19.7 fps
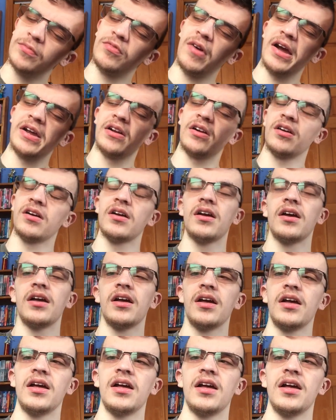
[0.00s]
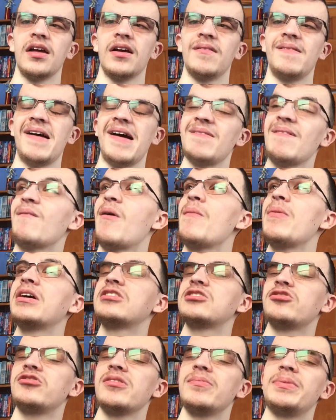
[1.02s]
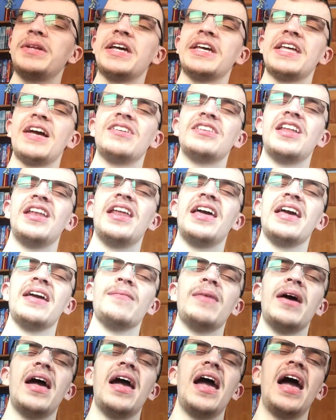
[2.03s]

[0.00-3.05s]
writer. Why am I still blanking out on the name?